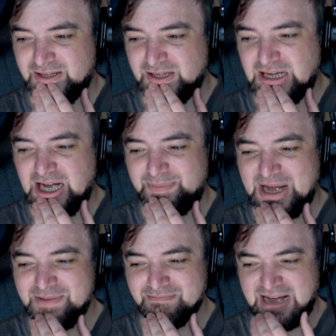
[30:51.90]
Am
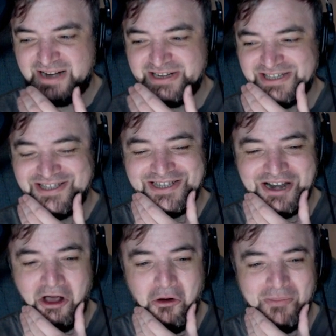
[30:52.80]
I married?
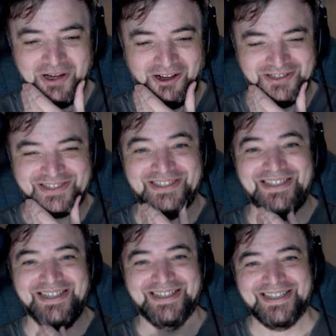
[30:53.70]
No, I'm not.
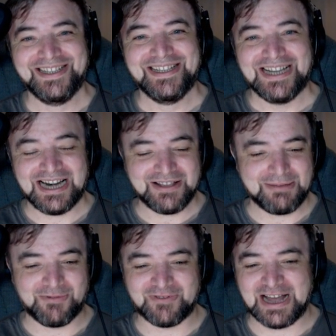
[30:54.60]
And I
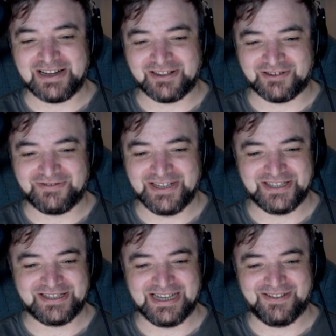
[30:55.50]
keep on getting a girl face
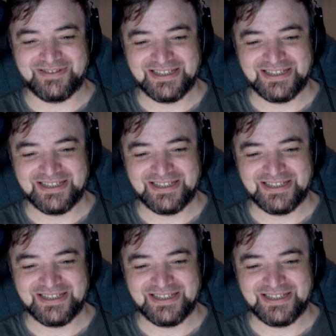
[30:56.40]
cam.